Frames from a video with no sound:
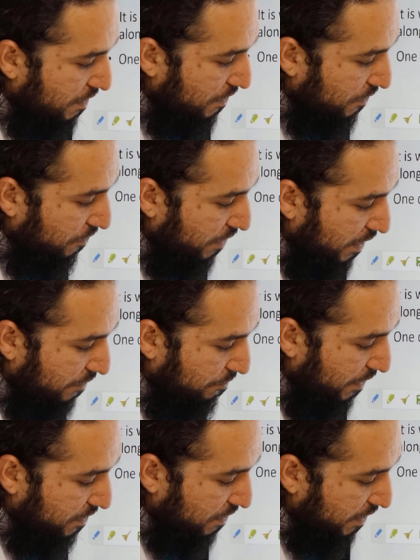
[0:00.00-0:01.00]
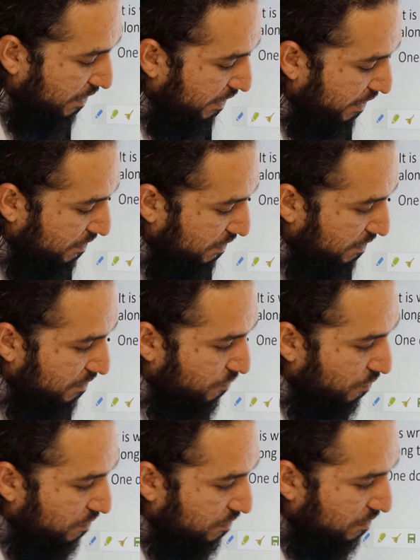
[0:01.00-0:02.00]
You can basically connect this
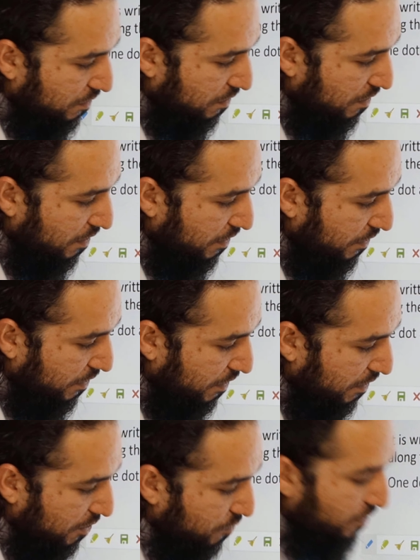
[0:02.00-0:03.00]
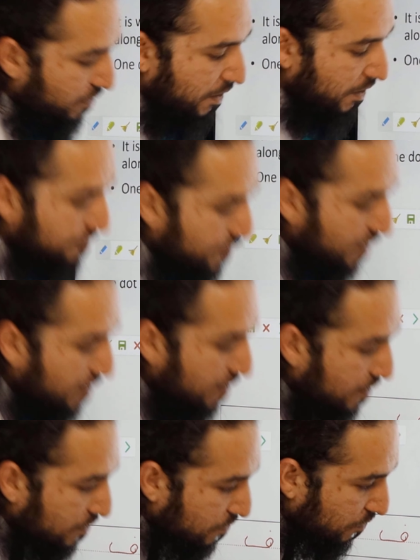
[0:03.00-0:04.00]
one and here this one. Okay,
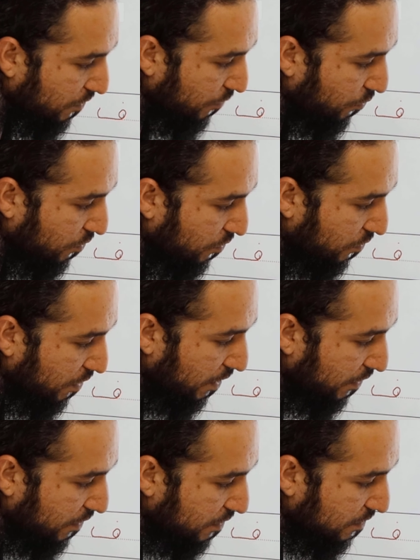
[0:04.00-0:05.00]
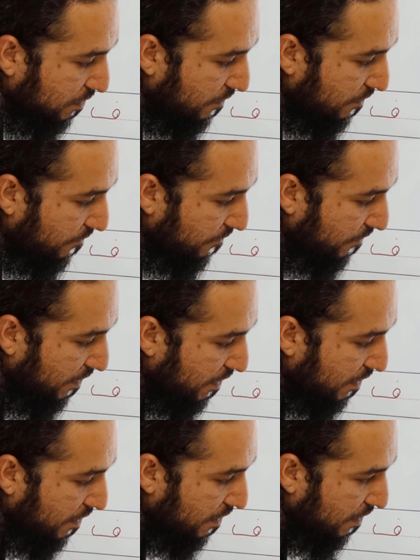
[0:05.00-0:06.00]
so it would look like this:
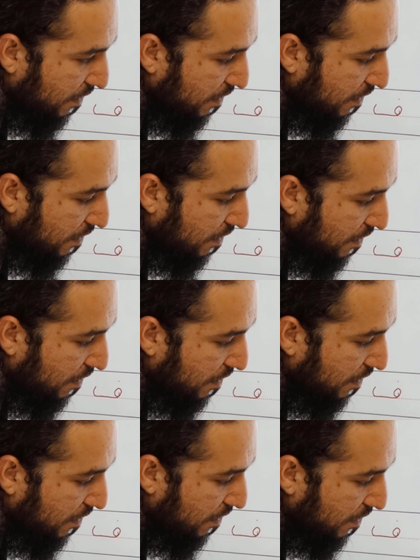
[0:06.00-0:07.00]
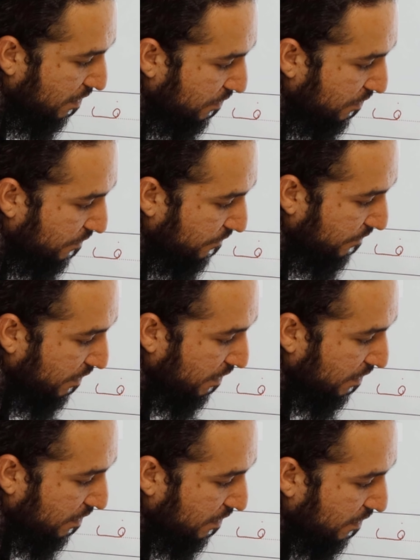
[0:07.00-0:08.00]
fa, another
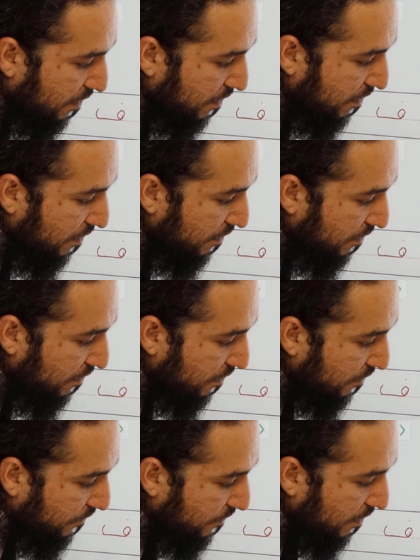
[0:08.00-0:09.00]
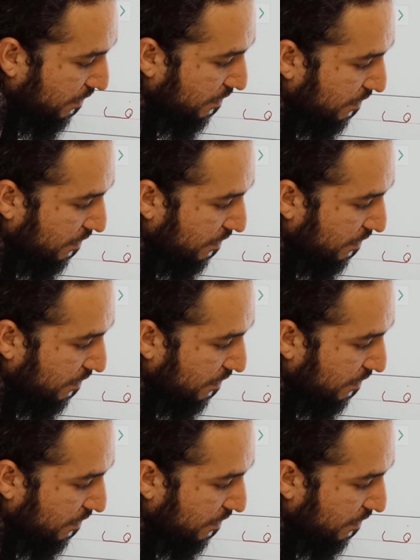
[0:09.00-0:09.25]
fa, and another fa.